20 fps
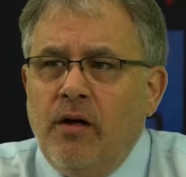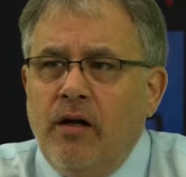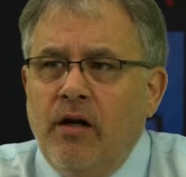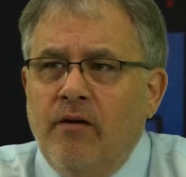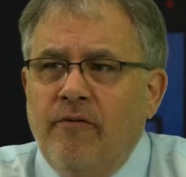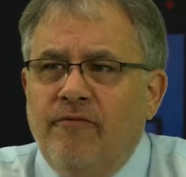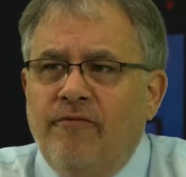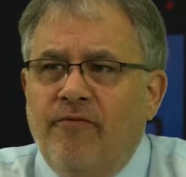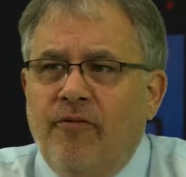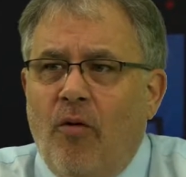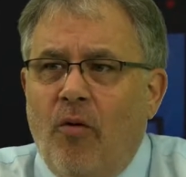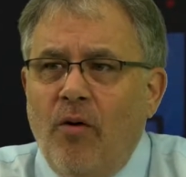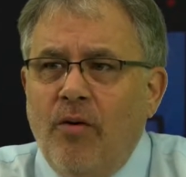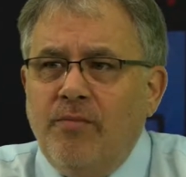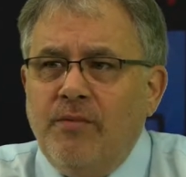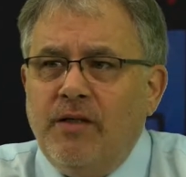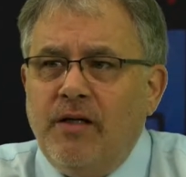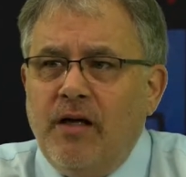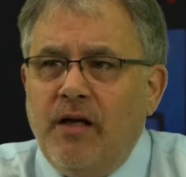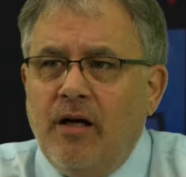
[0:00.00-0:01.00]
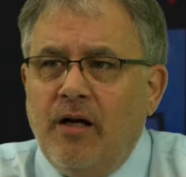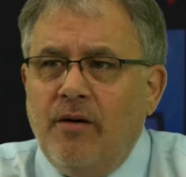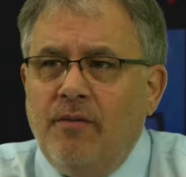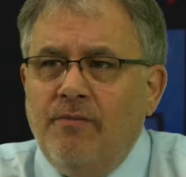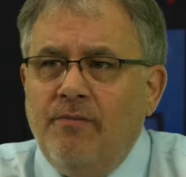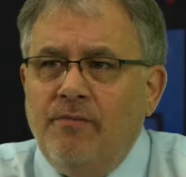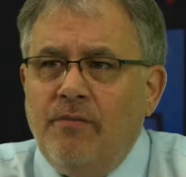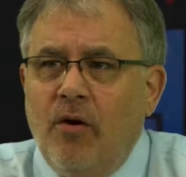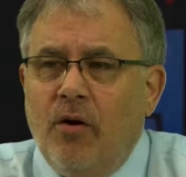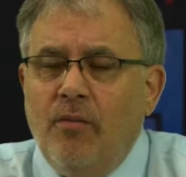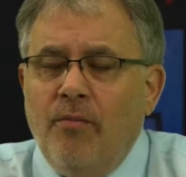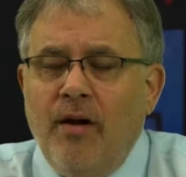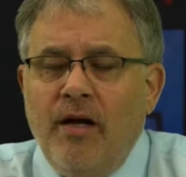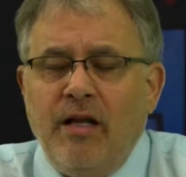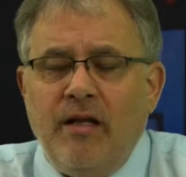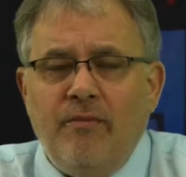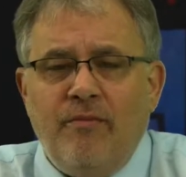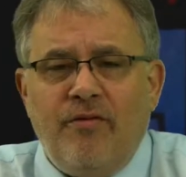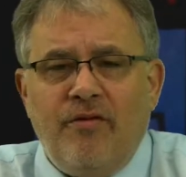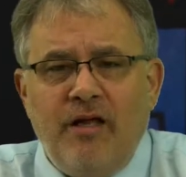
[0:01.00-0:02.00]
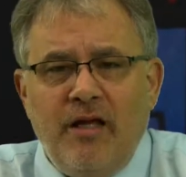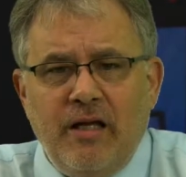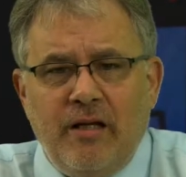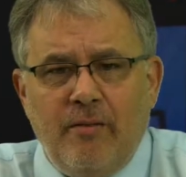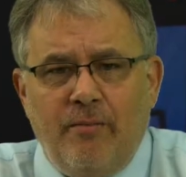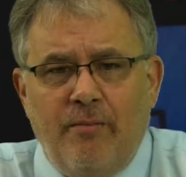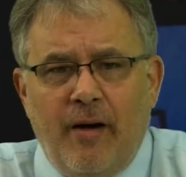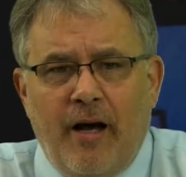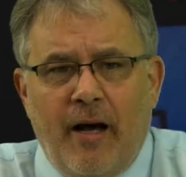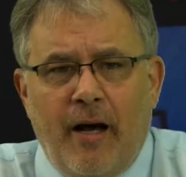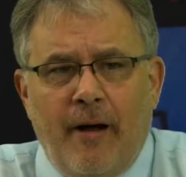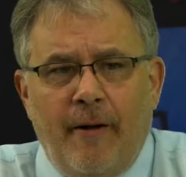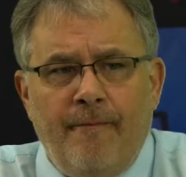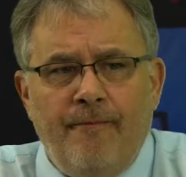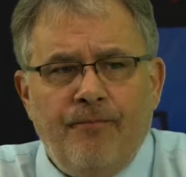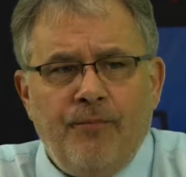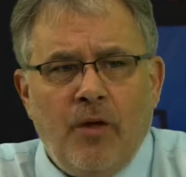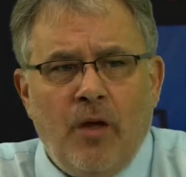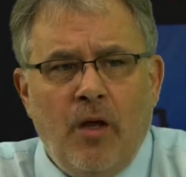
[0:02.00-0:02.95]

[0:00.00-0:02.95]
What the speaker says: informed him or made him think about